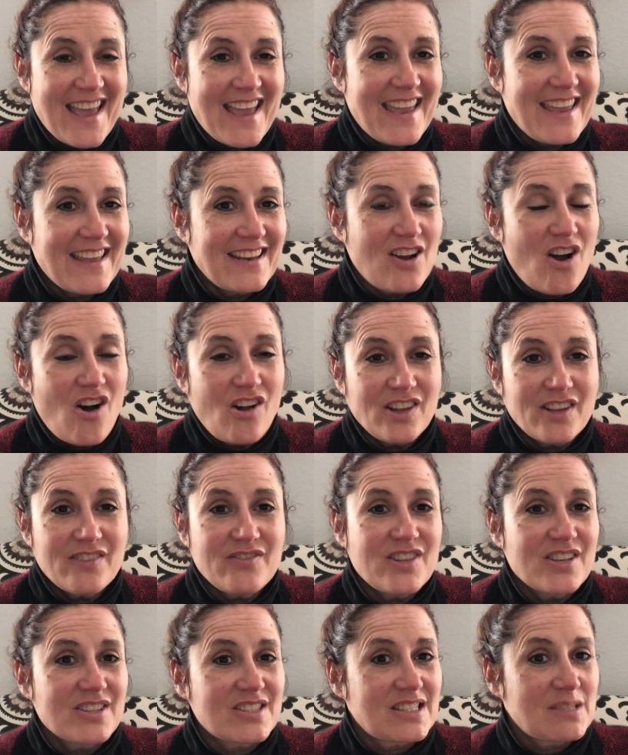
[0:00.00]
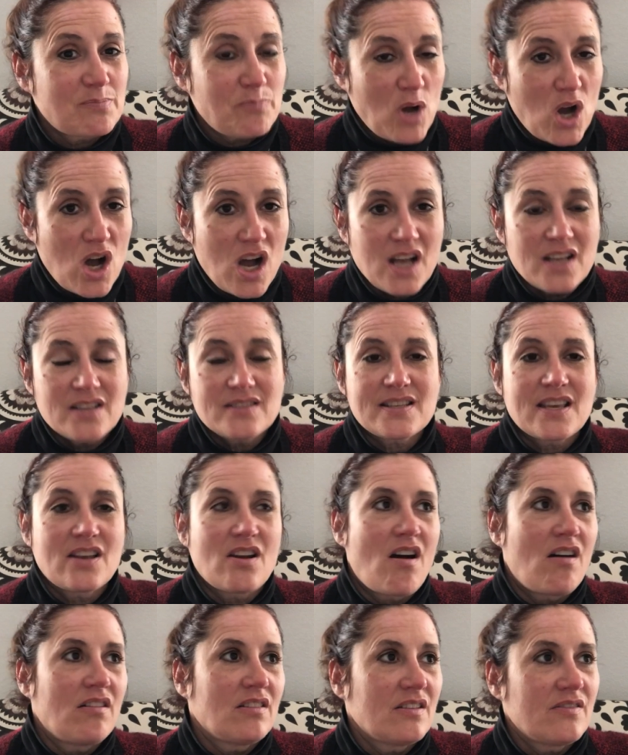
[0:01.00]
And all of the spas and
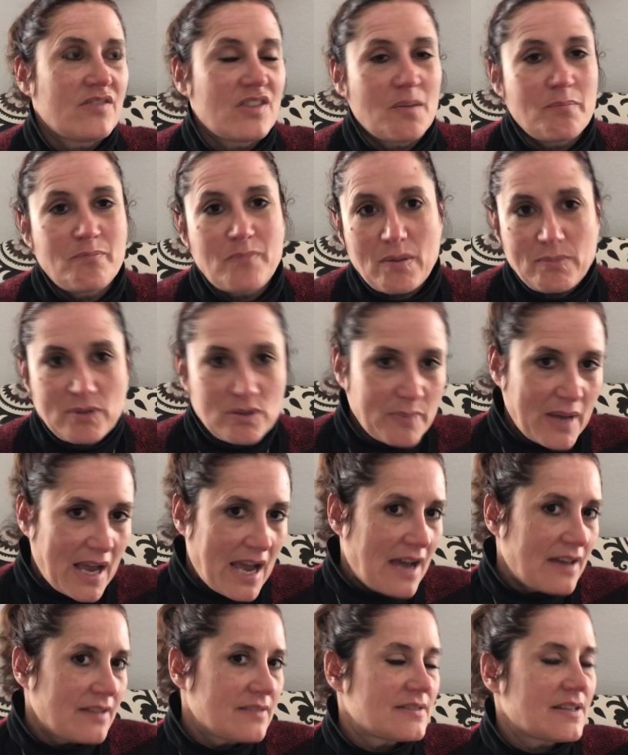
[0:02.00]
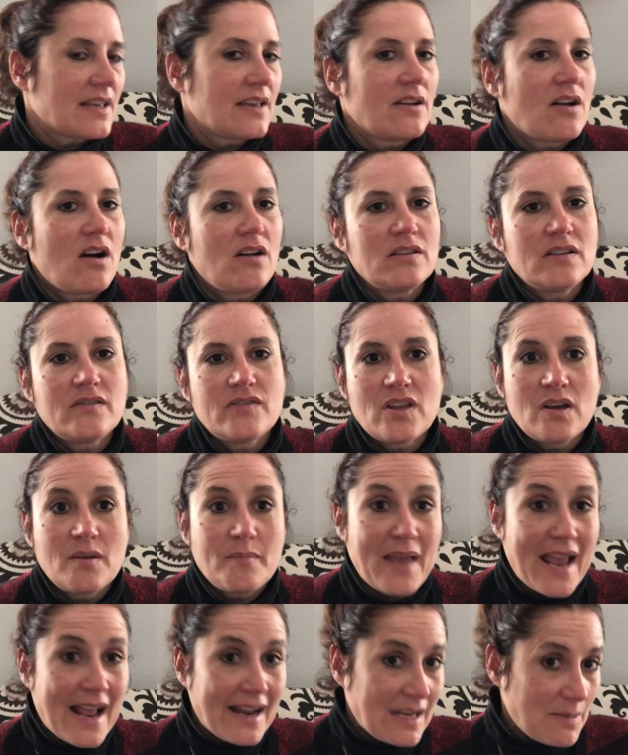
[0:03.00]
all of the bubble baths and all of the
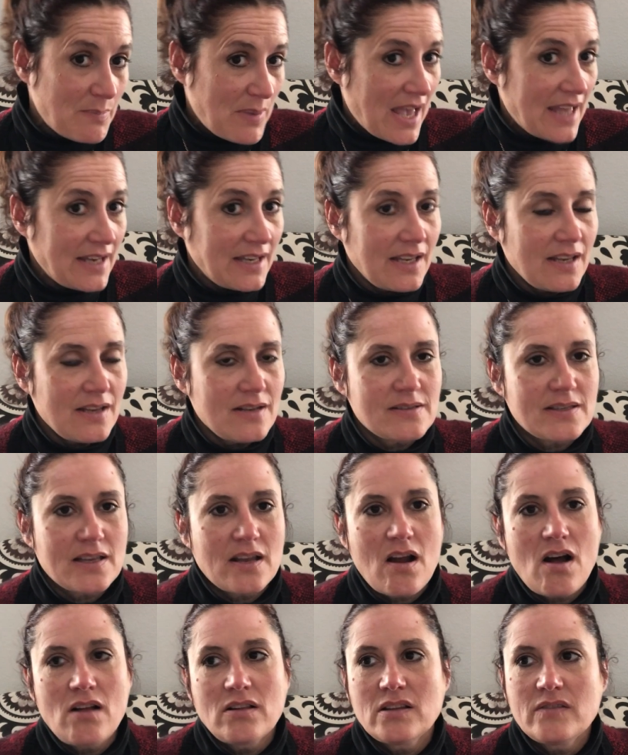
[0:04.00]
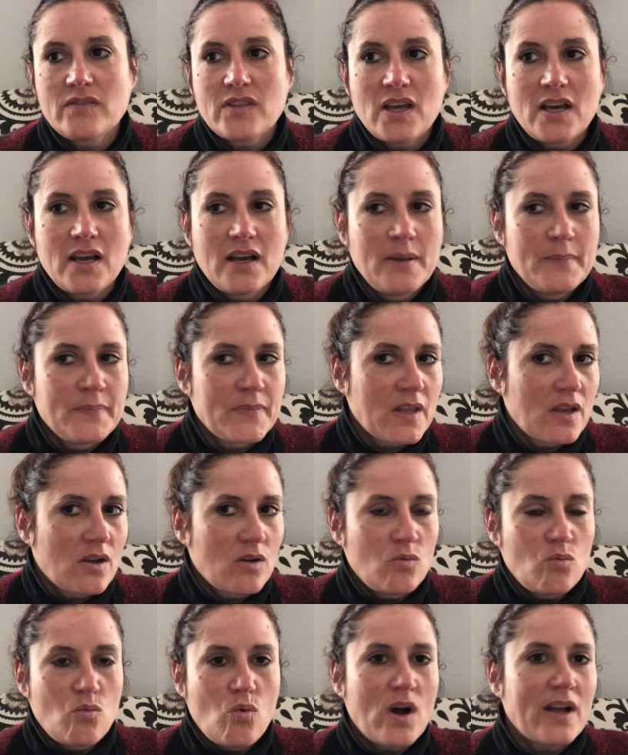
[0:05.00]
mani-pedis and all of the
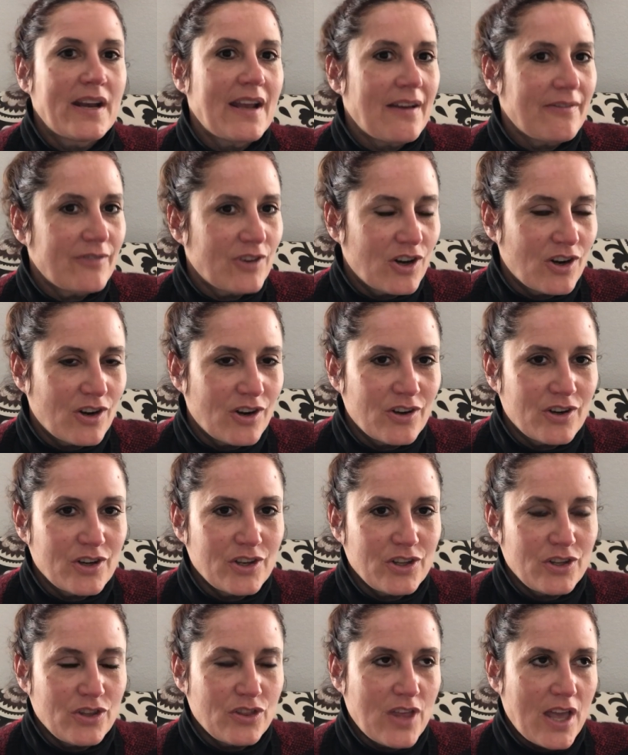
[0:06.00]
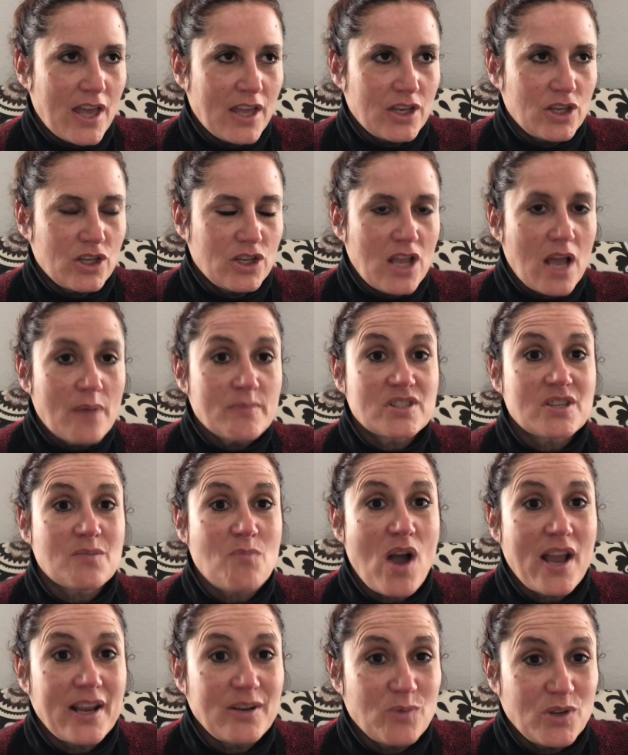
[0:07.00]
whatever that comes to
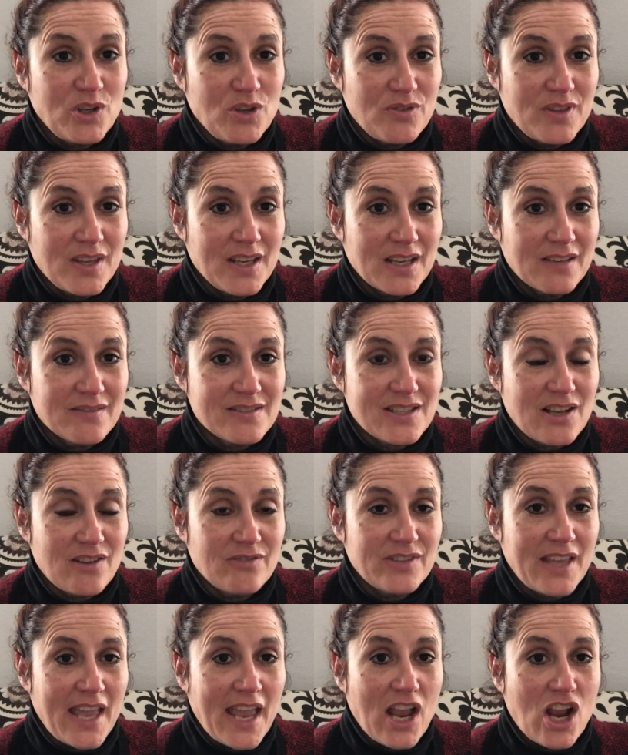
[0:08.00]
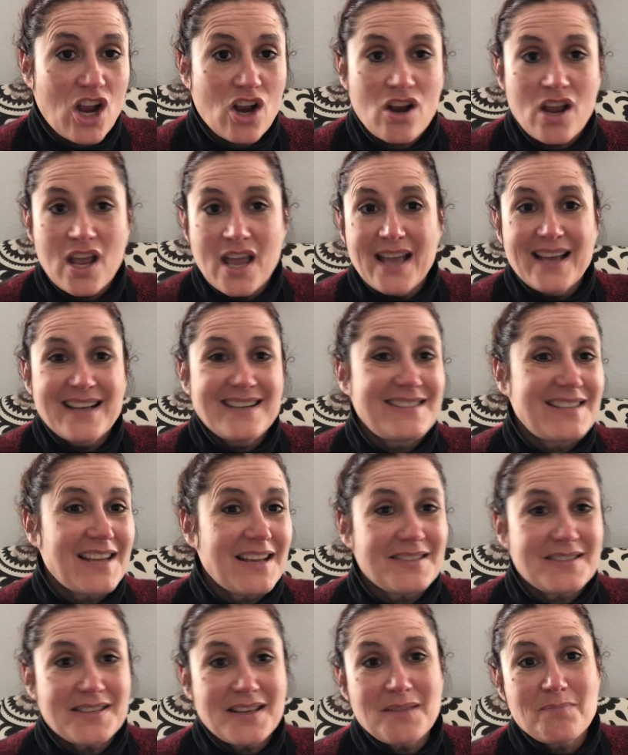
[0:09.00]
mind when you think of self-care
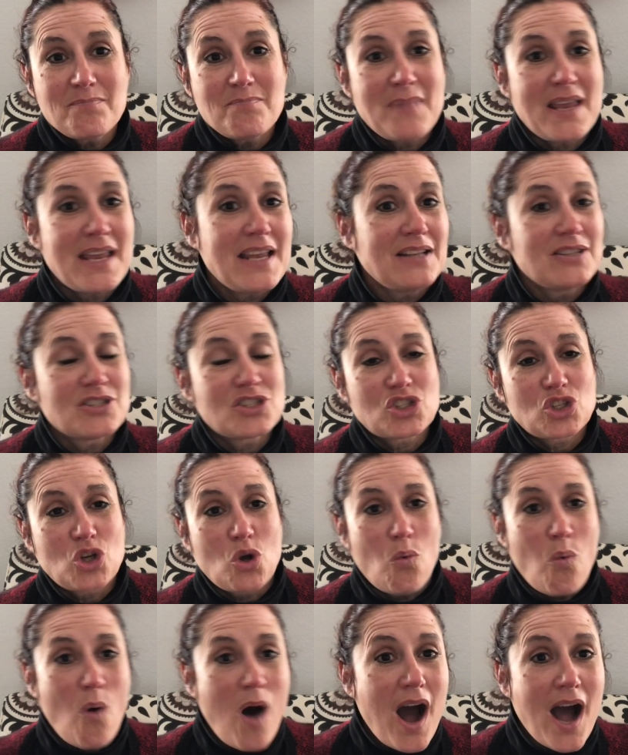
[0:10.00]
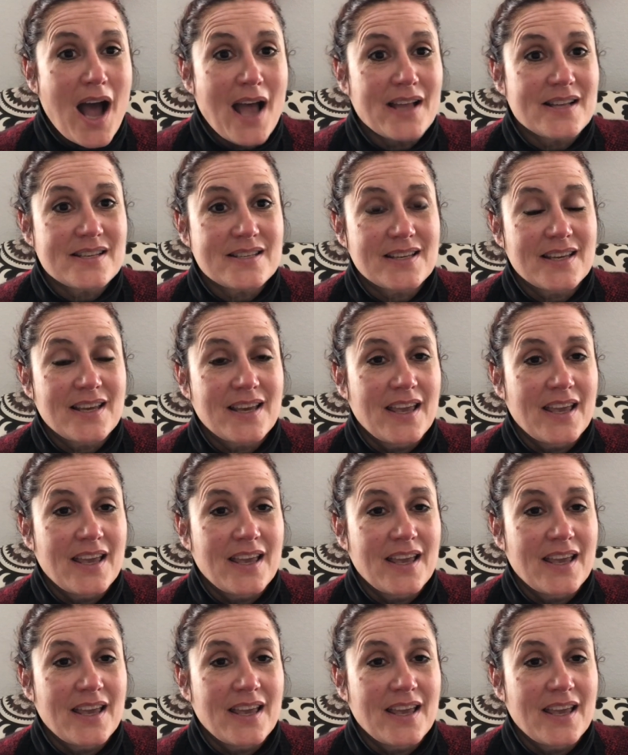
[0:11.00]
doesn't mean squat